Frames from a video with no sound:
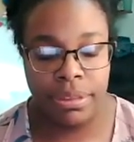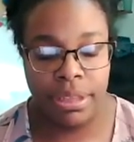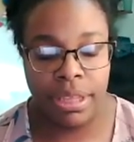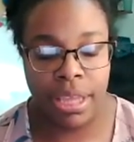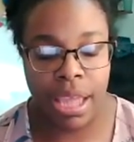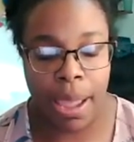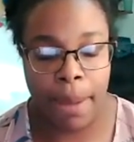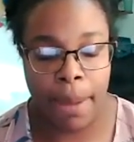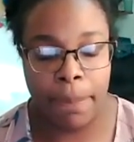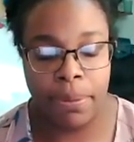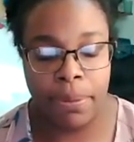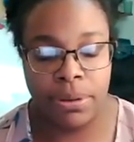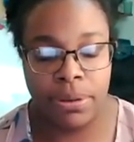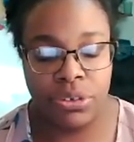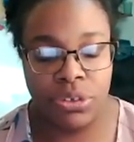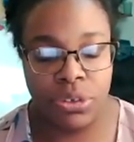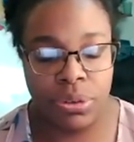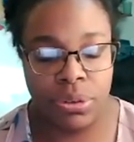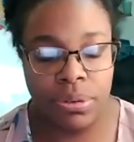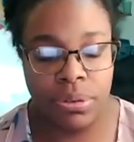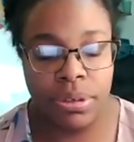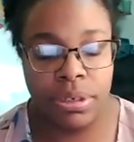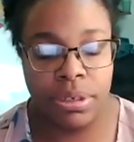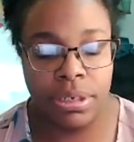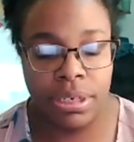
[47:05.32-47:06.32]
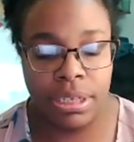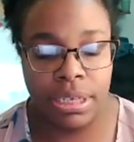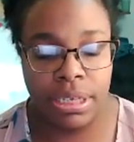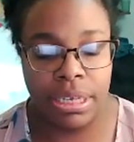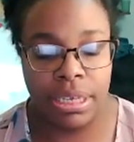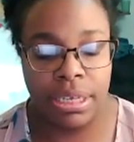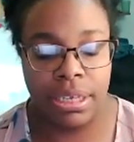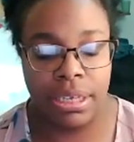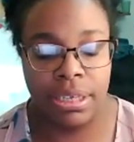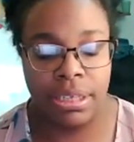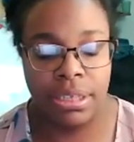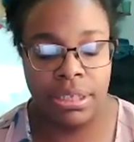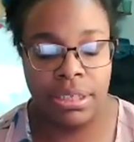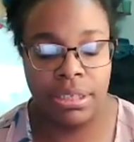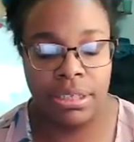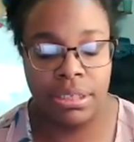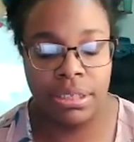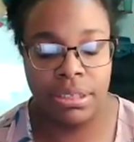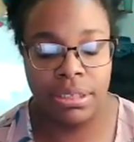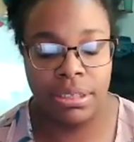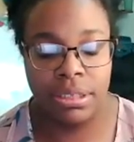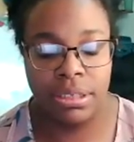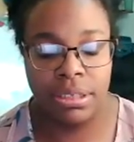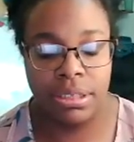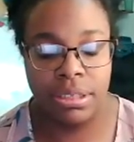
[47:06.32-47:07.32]
the opportunity
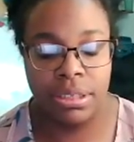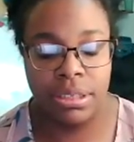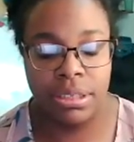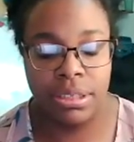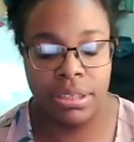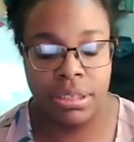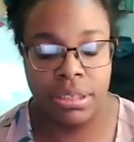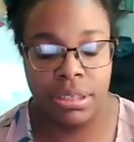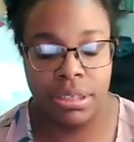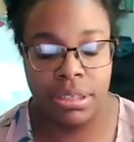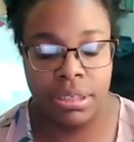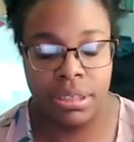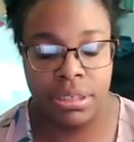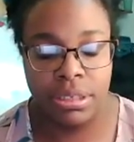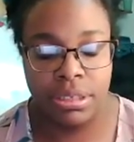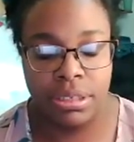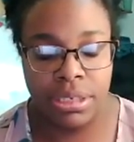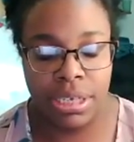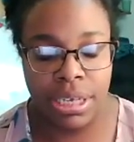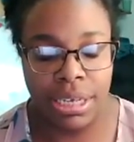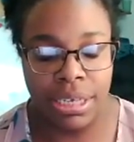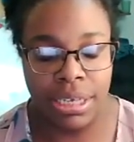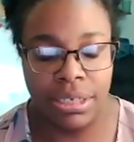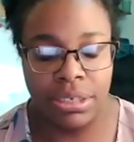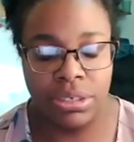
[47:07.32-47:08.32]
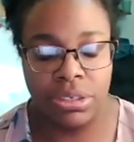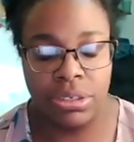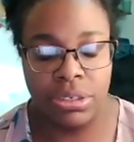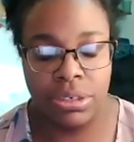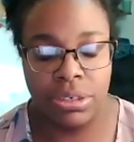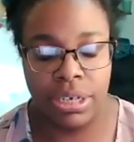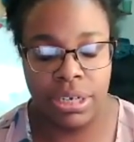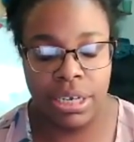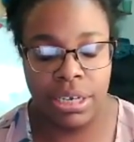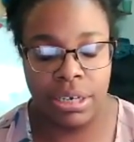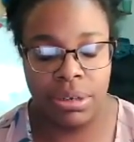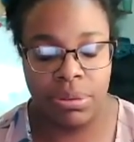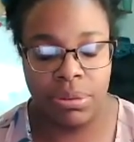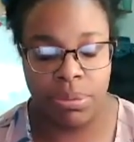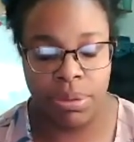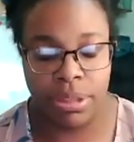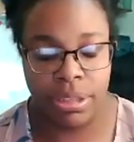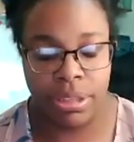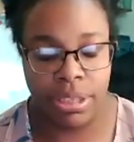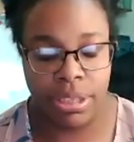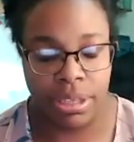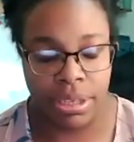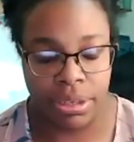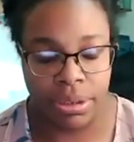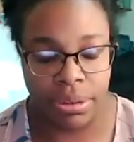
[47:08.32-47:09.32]
to enter in with
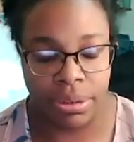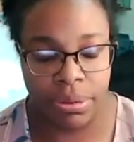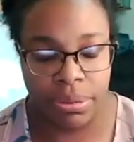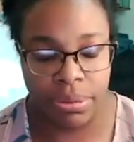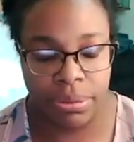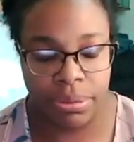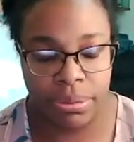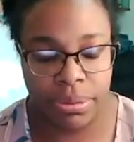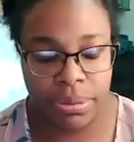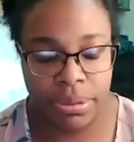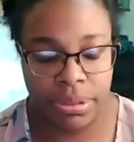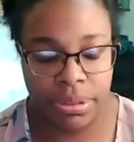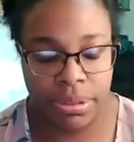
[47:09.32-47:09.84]
you.